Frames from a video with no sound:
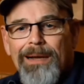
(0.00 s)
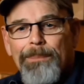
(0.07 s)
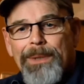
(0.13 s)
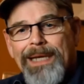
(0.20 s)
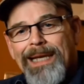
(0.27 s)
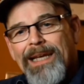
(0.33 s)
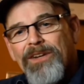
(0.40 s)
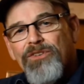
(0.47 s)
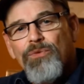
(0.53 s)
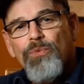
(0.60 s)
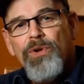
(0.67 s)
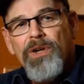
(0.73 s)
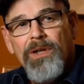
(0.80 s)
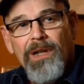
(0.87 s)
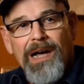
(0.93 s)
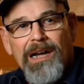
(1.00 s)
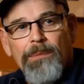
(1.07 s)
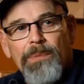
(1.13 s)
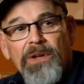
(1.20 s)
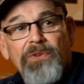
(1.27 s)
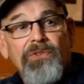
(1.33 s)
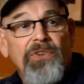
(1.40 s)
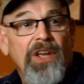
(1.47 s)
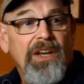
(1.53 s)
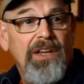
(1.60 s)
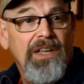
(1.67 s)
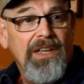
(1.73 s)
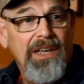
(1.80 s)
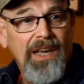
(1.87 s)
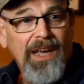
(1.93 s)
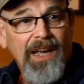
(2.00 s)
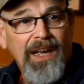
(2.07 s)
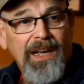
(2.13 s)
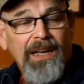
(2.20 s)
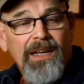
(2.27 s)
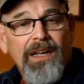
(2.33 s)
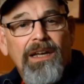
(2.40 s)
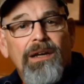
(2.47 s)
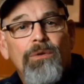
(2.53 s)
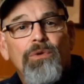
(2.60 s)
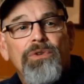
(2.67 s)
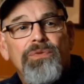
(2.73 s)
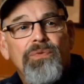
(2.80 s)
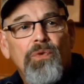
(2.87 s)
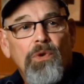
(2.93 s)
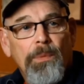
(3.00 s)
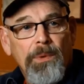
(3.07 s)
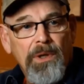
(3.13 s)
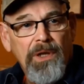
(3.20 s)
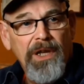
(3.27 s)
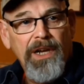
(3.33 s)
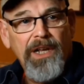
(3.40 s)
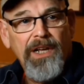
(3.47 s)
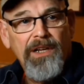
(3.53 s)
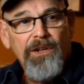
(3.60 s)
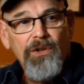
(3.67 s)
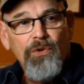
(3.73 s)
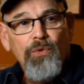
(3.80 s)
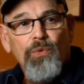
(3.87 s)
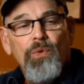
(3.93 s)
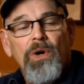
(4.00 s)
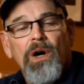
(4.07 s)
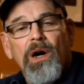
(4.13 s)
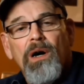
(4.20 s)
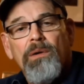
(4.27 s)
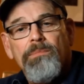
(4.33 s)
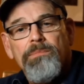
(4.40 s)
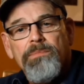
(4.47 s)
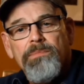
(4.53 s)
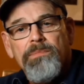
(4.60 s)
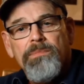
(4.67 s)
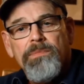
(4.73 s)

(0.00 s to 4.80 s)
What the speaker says: I began to read a lot about Sandy King was formulating a new